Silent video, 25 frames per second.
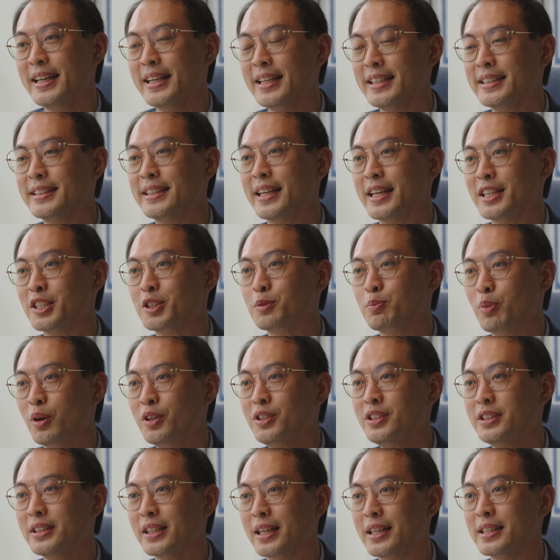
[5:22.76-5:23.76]
is that
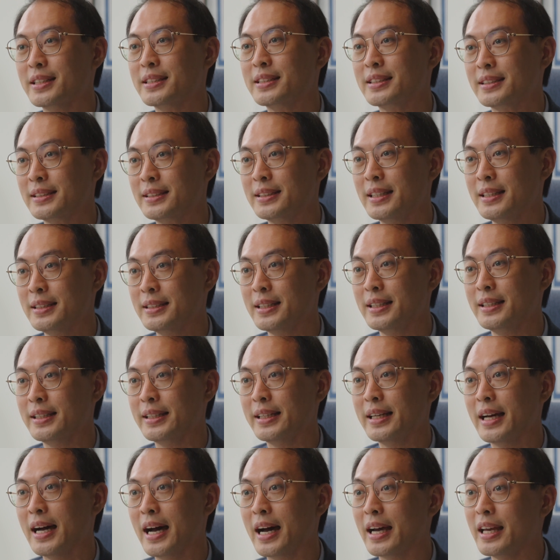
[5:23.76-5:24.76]
SPONTANs
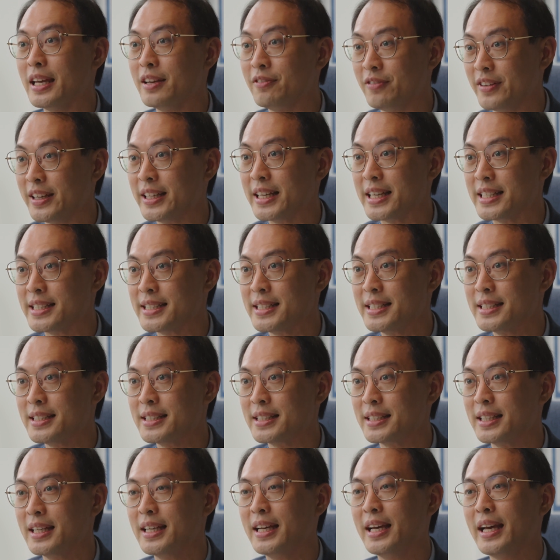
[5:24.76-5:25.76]
certainly are
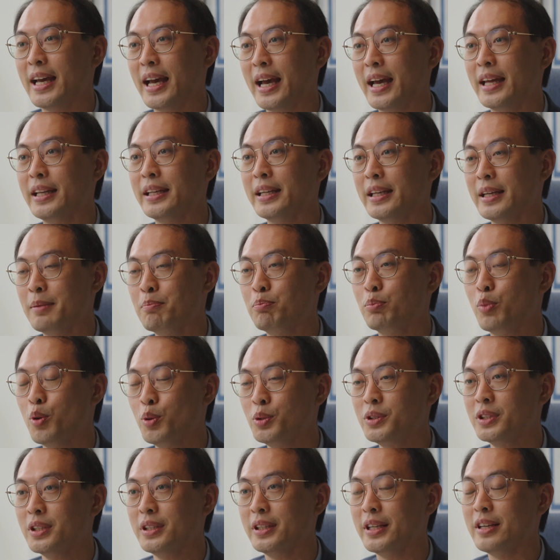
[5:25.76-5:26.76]
efficacious, and
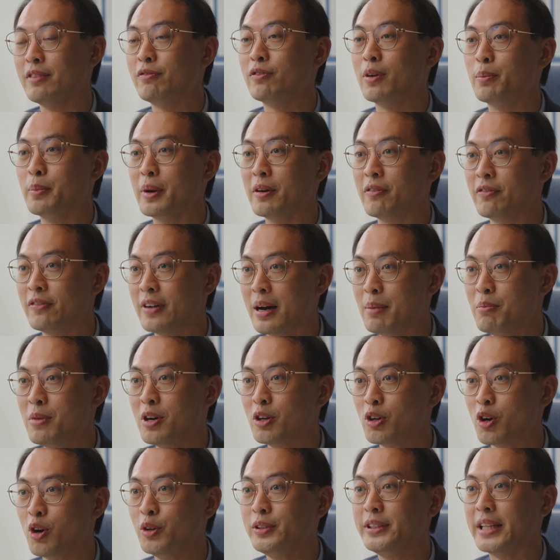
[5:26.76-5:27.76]
importantly, from a
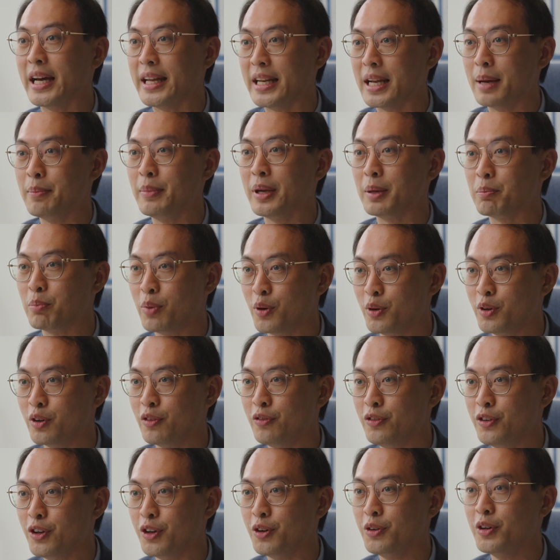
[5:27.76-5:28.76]
pharmacodynamic point of
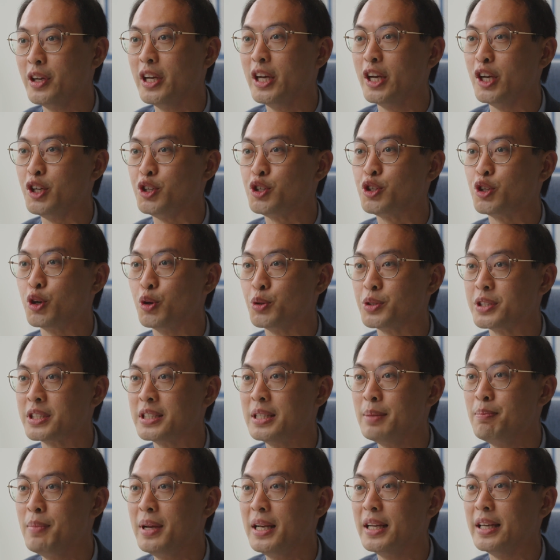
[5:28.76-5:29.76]
view, it shows
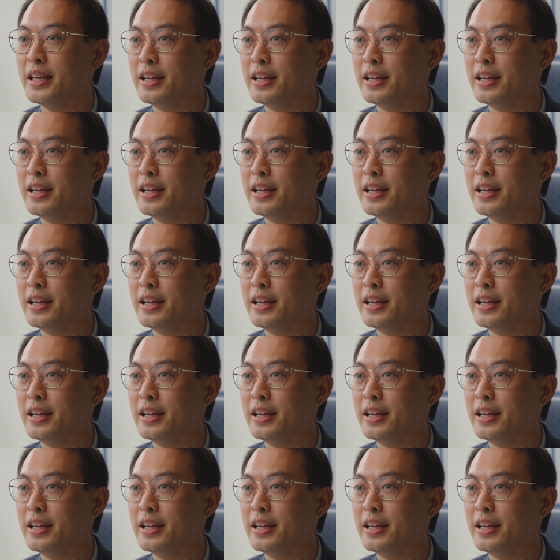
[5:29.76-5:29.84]
similar